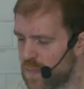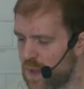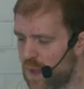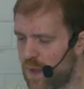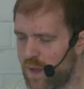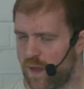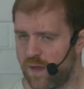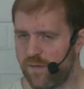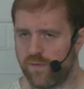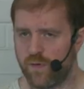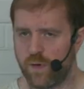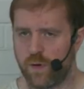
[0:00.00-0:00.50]

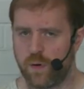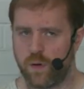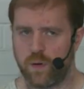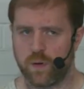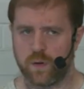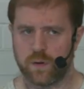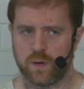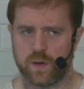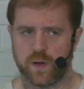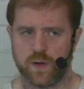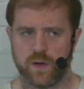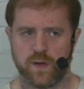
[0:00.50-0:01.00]
If you're
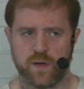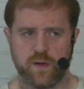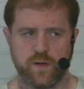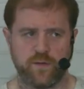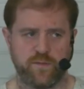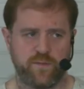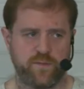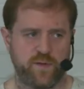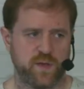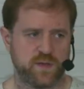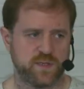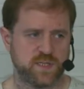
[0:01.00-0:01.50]
on a
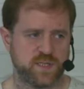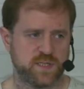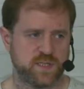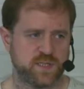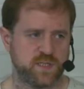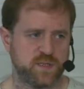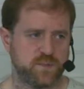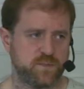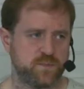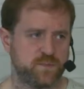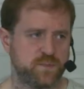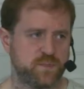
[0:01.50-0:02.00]
file
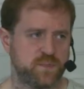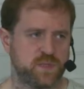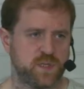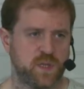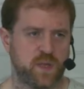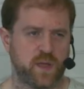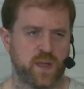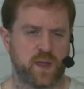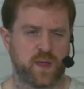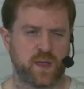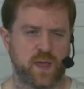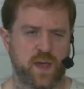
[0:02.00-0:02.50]
system
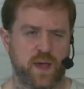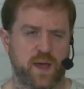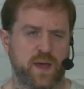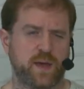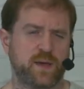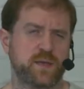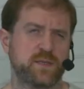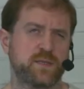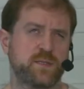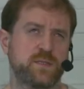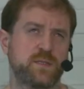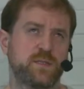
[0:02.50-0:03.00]
like
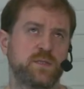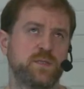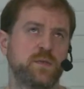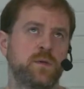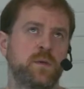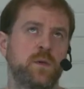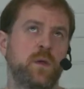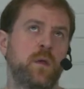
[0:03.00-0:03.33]
ext